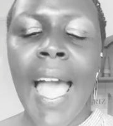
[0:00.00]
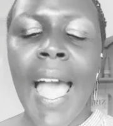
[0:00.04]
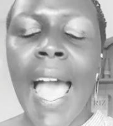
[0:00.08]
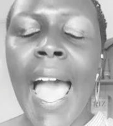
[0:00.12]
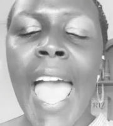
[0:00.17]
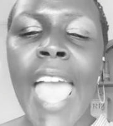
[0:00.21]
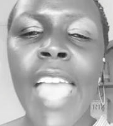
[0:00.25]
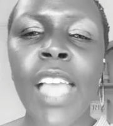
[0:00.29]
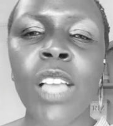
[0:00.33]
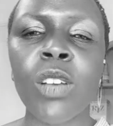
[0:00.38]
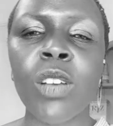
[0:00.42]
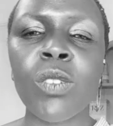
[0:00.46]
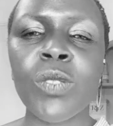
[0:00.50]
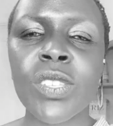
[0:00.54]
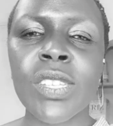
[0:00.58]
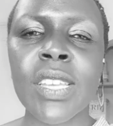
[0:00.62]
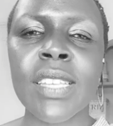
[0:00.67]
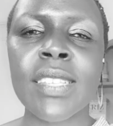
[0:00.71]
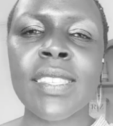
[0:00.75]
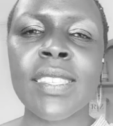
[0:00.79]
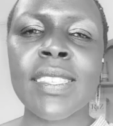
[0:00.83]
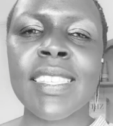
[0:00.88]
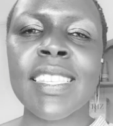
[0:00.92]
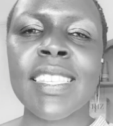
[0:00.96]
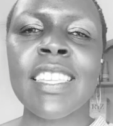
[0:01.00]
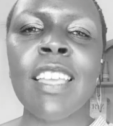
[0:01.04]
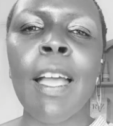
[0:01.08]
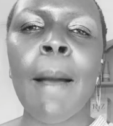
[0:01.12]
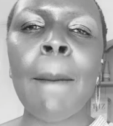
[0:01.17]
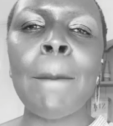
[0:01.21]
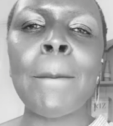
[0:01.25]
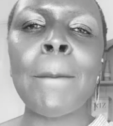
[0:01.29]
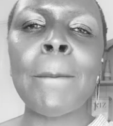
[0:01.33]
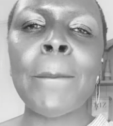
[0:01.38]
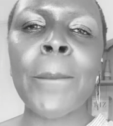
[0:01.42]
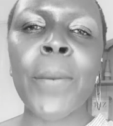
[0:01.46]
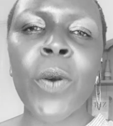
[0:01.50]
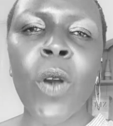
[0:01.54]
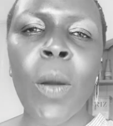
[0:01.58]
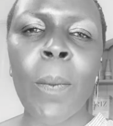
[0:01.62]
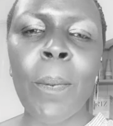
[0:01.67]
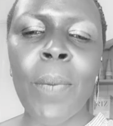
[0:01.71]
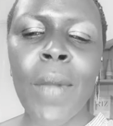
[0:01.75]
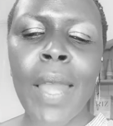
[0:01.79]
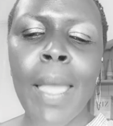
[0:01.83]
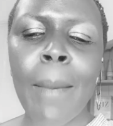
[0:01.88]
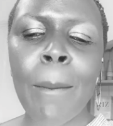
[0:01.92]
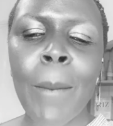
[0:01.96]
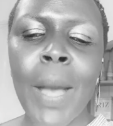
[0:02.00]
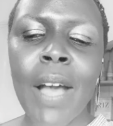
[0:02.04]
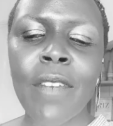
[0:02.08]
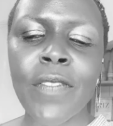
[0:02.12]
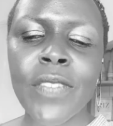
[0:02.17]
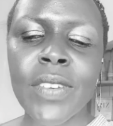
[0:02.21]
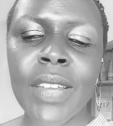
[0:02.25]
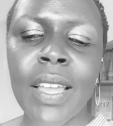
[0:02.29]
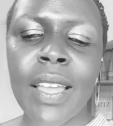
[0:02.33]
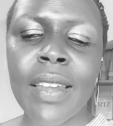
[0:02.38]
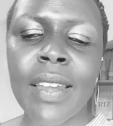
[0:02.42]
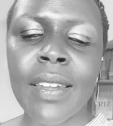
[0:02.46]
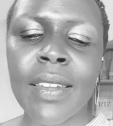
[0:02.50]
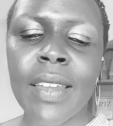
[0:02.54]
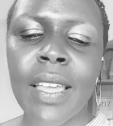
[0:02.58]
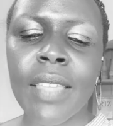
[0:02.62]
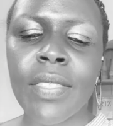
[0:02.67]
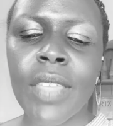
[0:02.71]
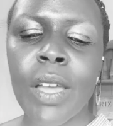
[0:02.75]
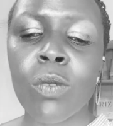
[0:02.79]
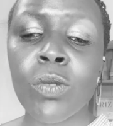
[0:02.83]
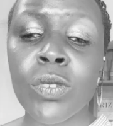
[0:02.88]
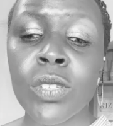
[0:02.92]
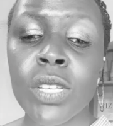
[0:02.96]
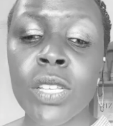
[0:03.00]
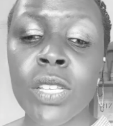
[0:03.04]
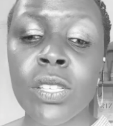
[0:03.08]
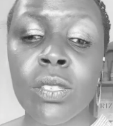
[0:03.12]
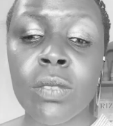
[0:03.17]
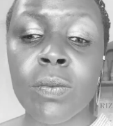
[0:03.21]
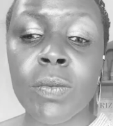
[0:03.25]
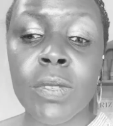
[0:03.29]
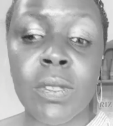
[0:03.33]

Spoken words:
I could just see a problem after another. I would just,